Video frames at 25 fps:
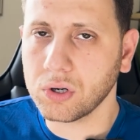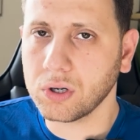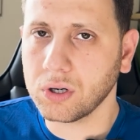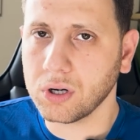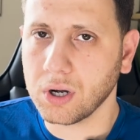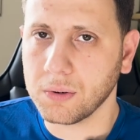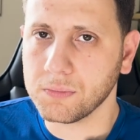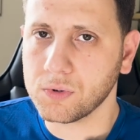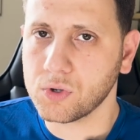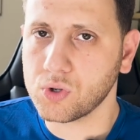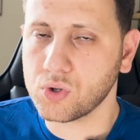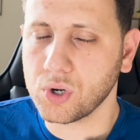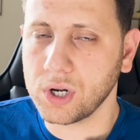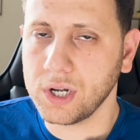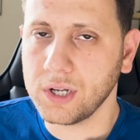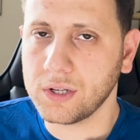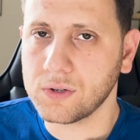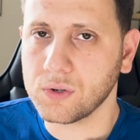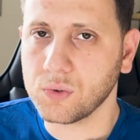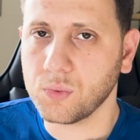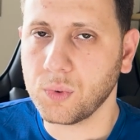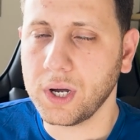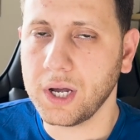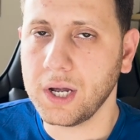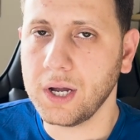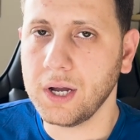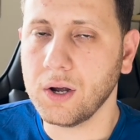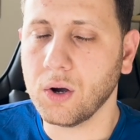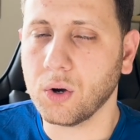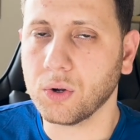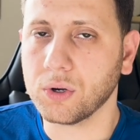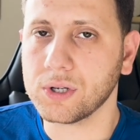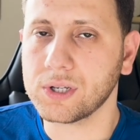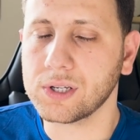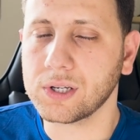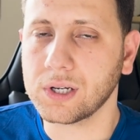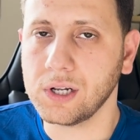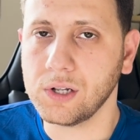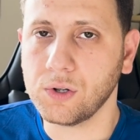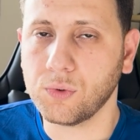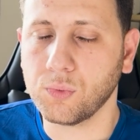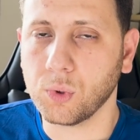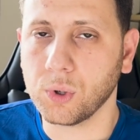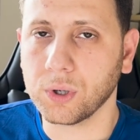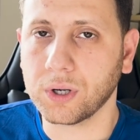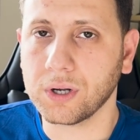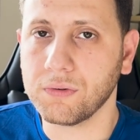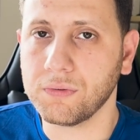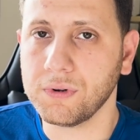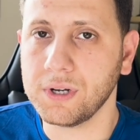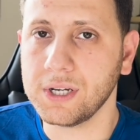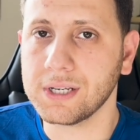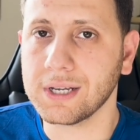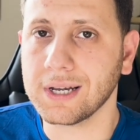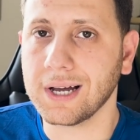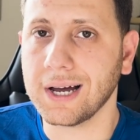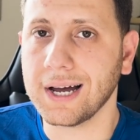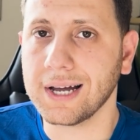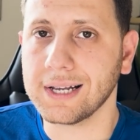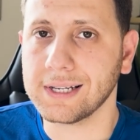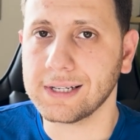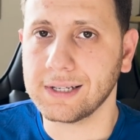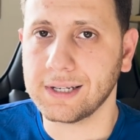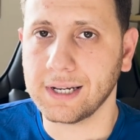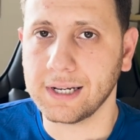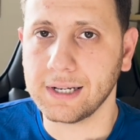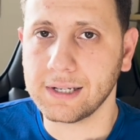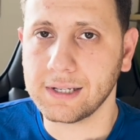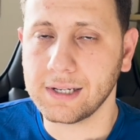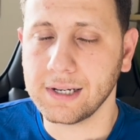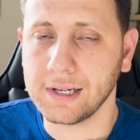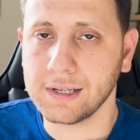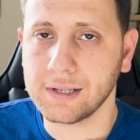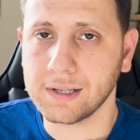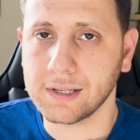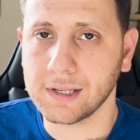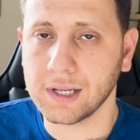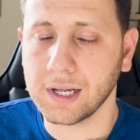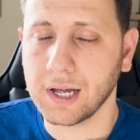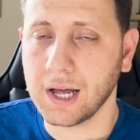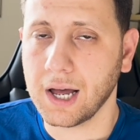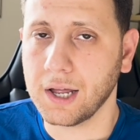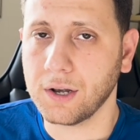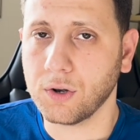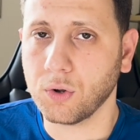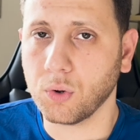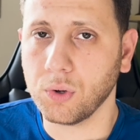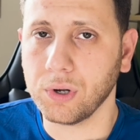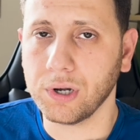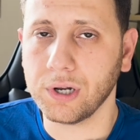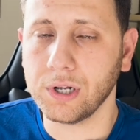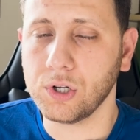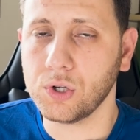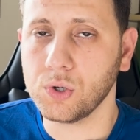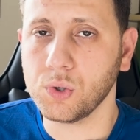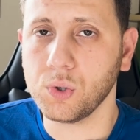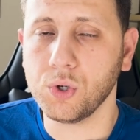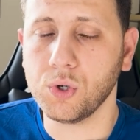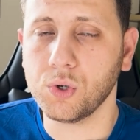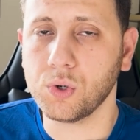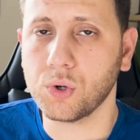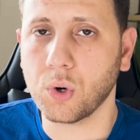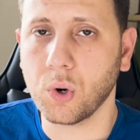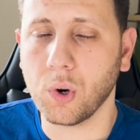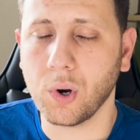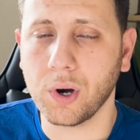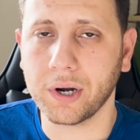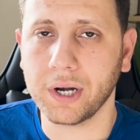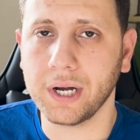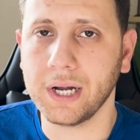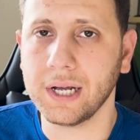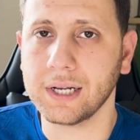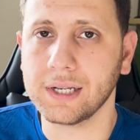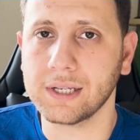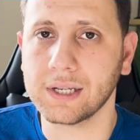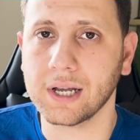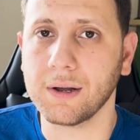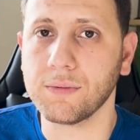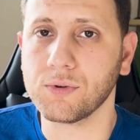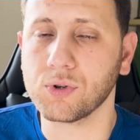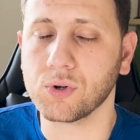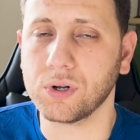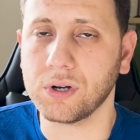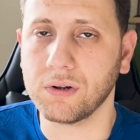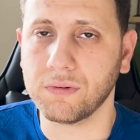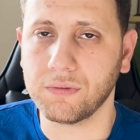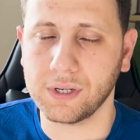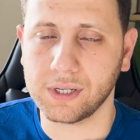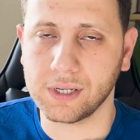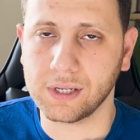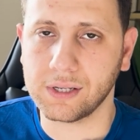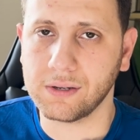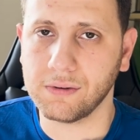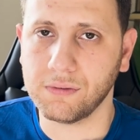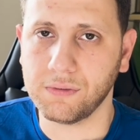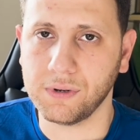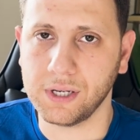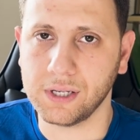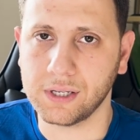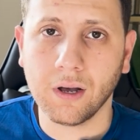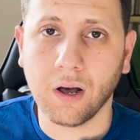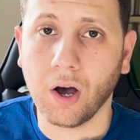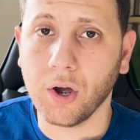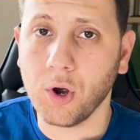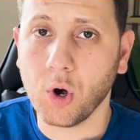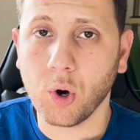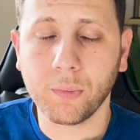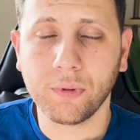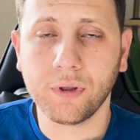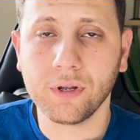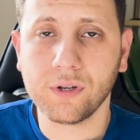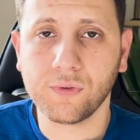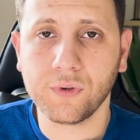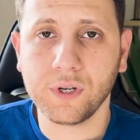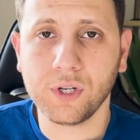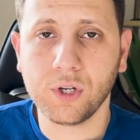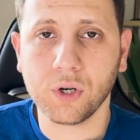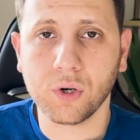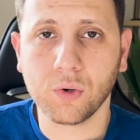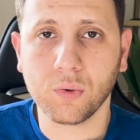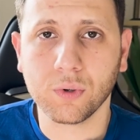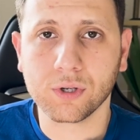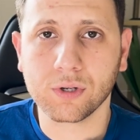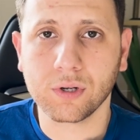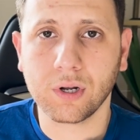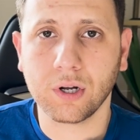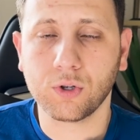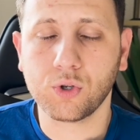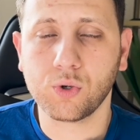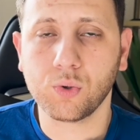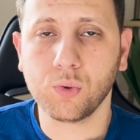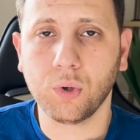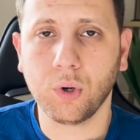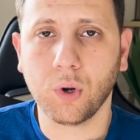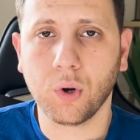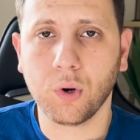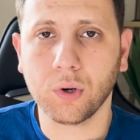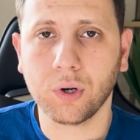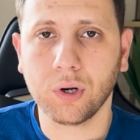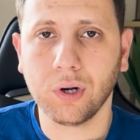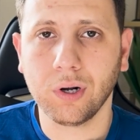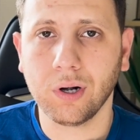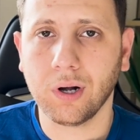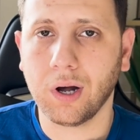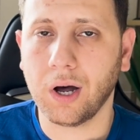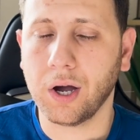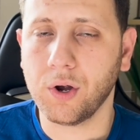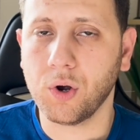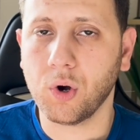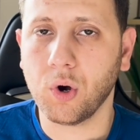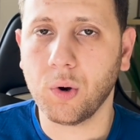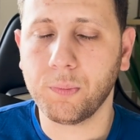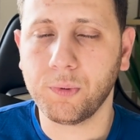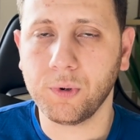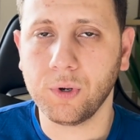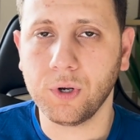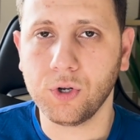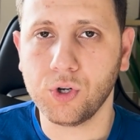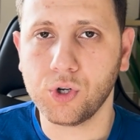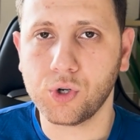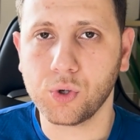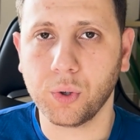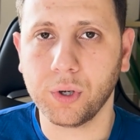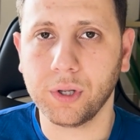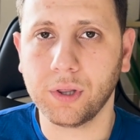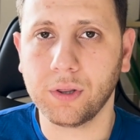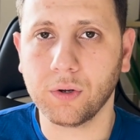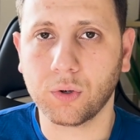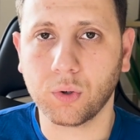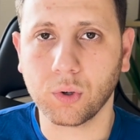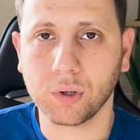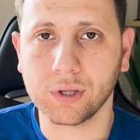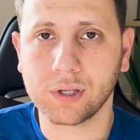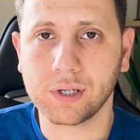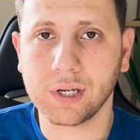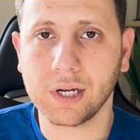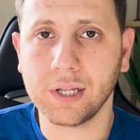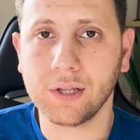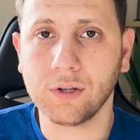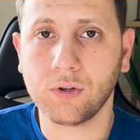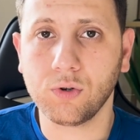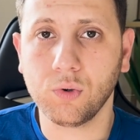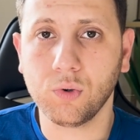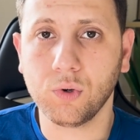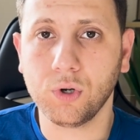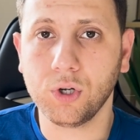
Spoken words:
come straight away on a skilled worker visa as a dentist and only do your ORA exams on a visitor visa. I hope this video was not too long. I hope you enjoyed the content, you